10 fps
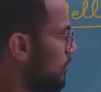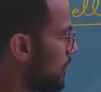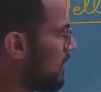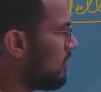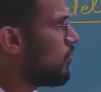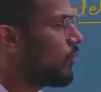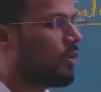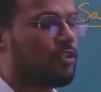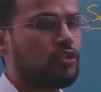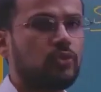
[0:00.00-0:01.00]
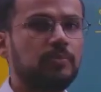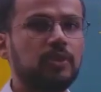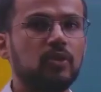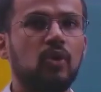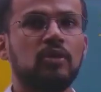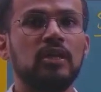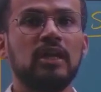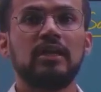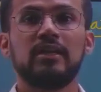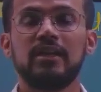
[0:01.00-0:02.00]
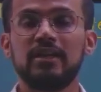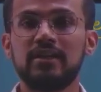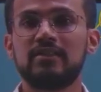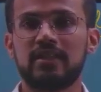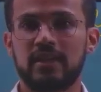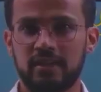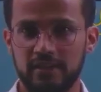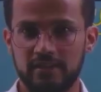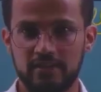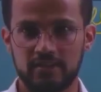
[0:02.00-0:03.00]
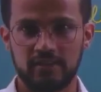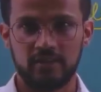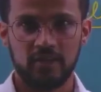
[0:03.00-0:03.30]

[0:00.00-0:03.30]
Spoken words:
prime focus should be on Indian satellites,